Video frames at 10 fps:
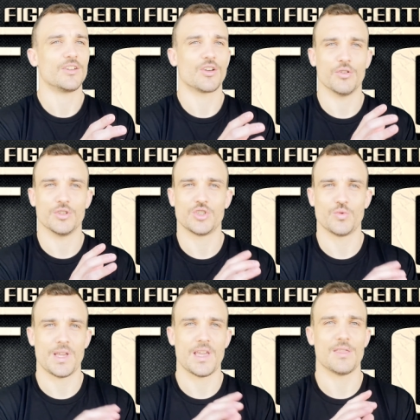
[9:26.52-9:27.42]
go
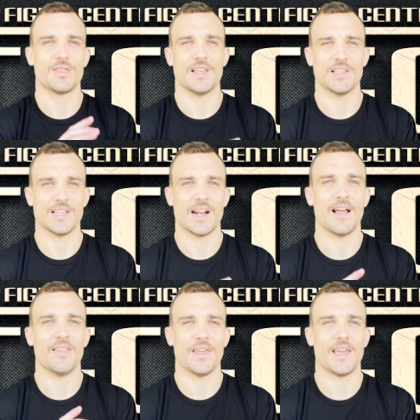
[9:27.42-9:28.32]
swinging at things that
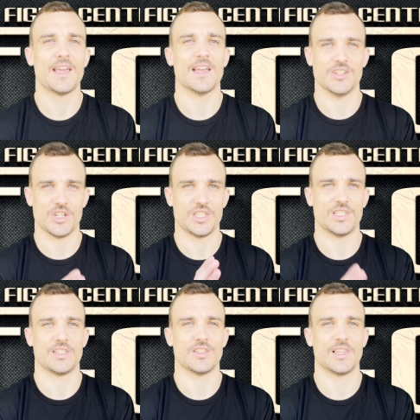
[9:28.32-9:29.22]
aren't there and just
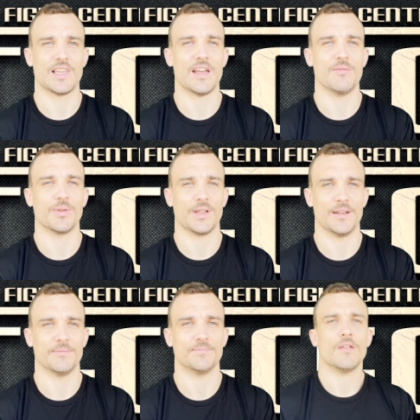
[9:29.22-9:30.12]
stick to the game
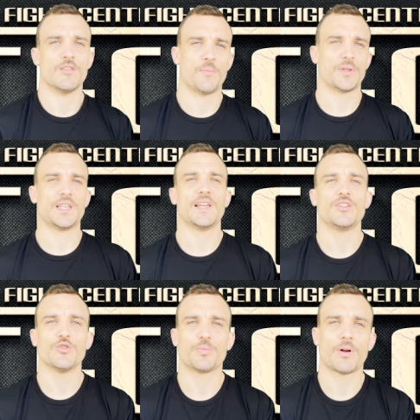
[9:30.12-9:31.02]
plan. The
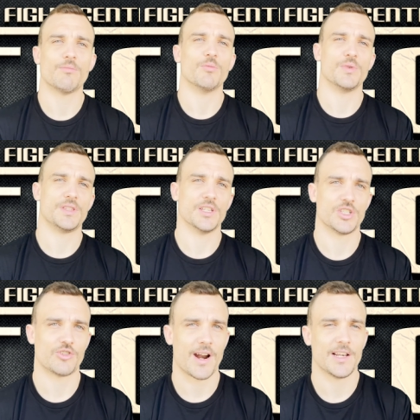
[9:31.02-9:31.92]
potential problem with this
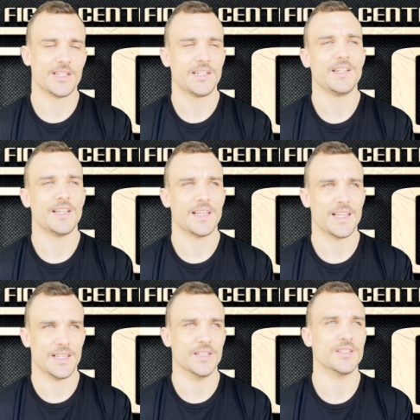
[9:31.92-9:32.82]
strategy
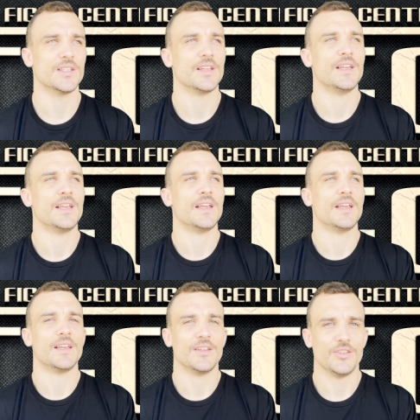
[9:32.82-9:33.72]
is
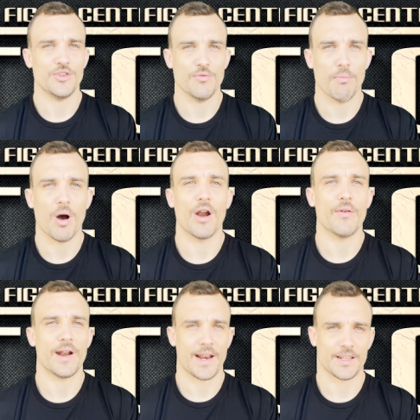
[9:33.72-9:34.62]
you might
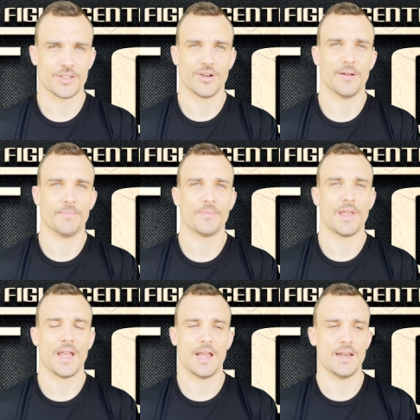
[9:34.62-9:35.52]
run out of time.
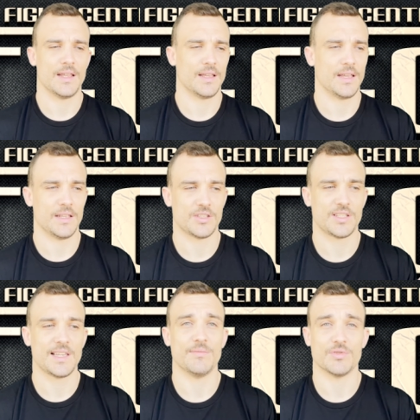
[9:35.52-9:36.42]
And it
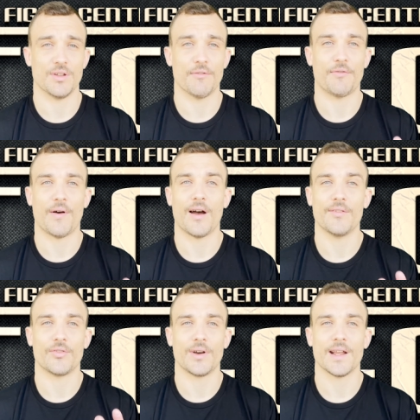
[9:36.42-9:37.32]
seems that
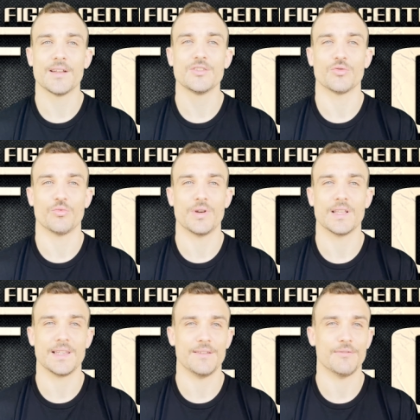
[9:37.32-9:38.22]
5 rounds
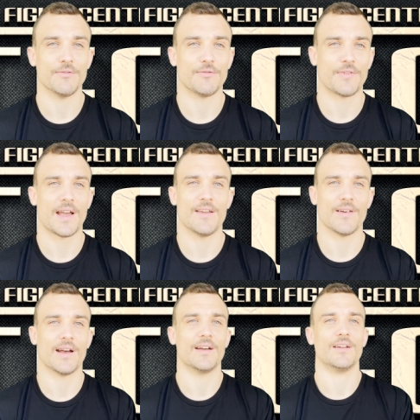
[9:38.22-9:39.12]
really
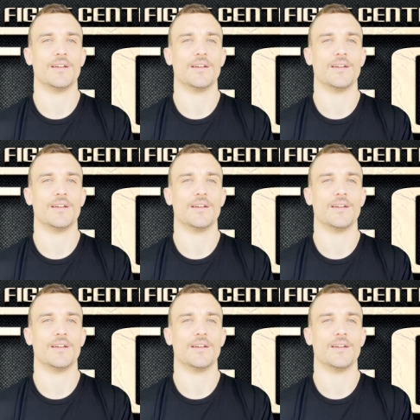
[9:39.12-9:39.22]
favor